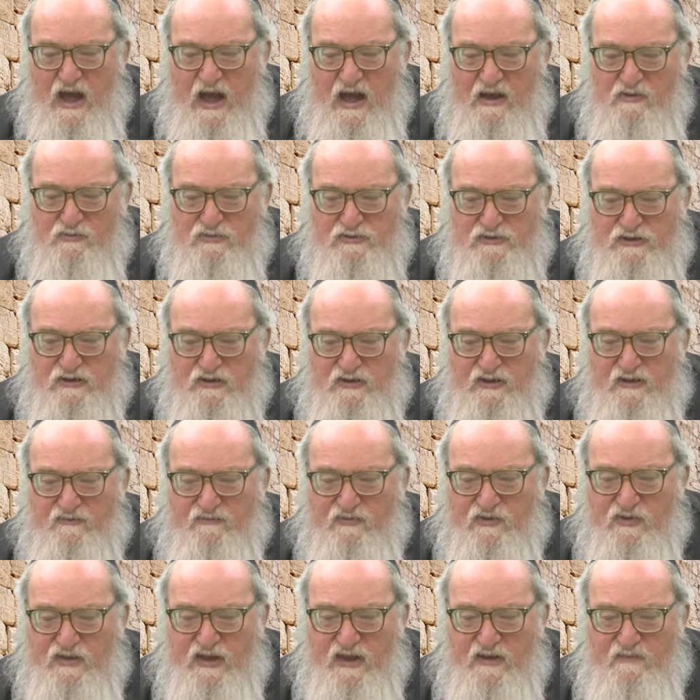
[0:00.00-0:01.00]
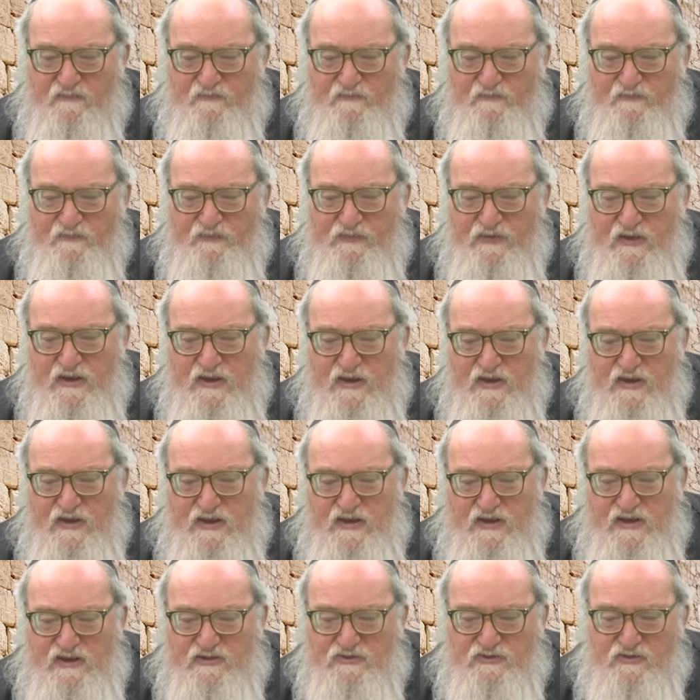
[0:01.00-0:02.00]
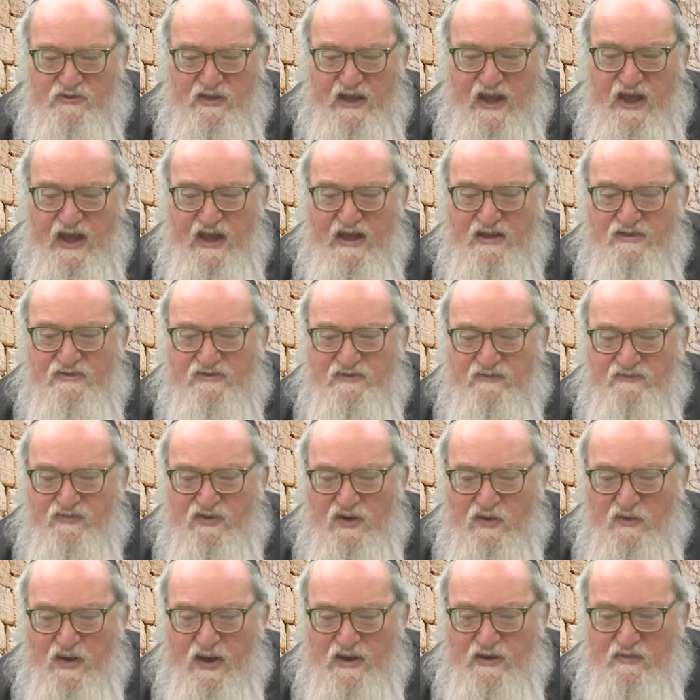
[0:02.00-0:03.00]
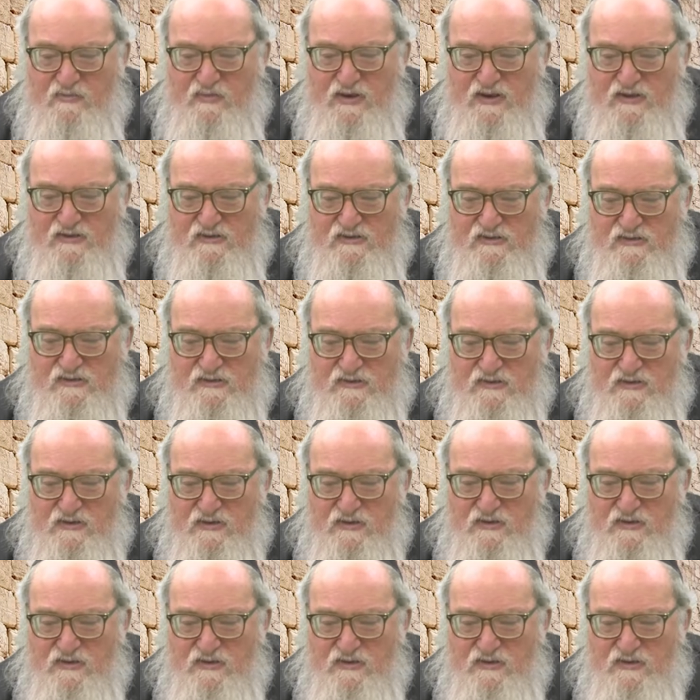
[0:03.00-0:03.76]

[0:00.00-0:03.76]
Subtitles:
I will deliver them into the hands of their enemies.